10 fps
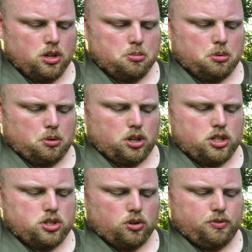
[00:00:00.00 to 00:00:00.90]
But what is
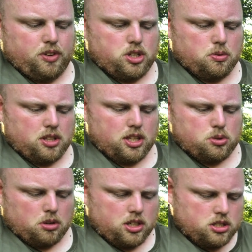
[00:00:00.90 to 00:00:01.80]
a good feature with this
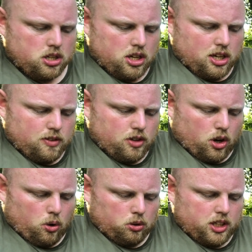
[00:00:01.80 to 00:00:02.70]
one is, if you
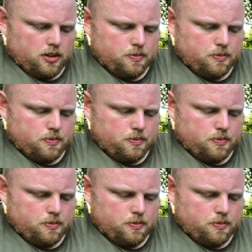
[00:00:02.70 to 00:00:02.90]
hold it,